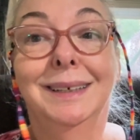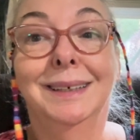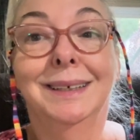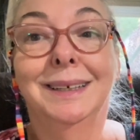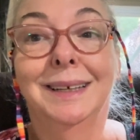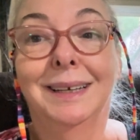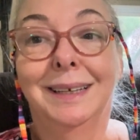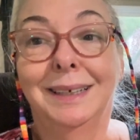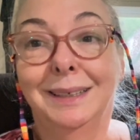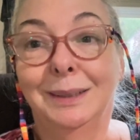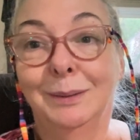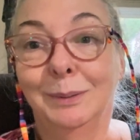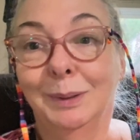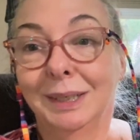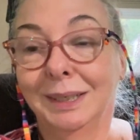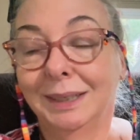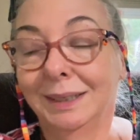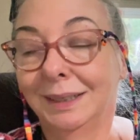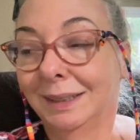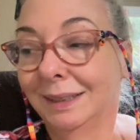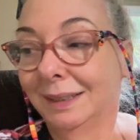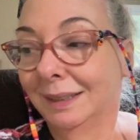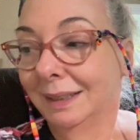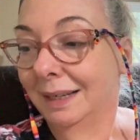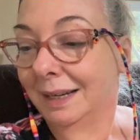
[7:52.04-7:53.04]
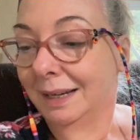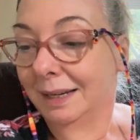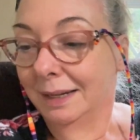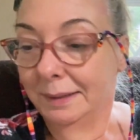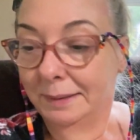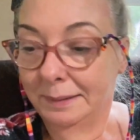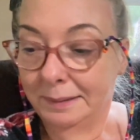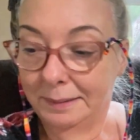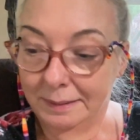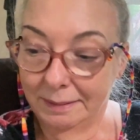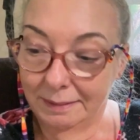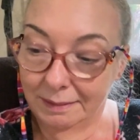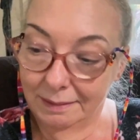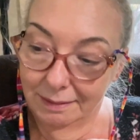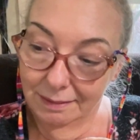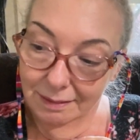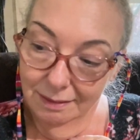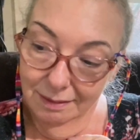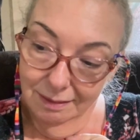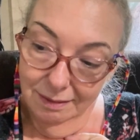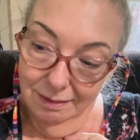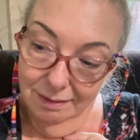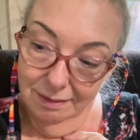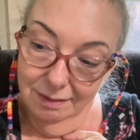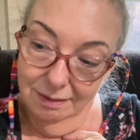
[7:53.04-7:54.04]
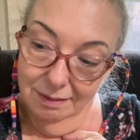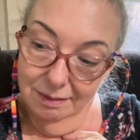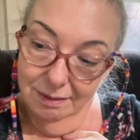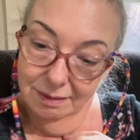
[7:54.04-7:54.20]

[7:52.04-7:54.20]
anyway, uh,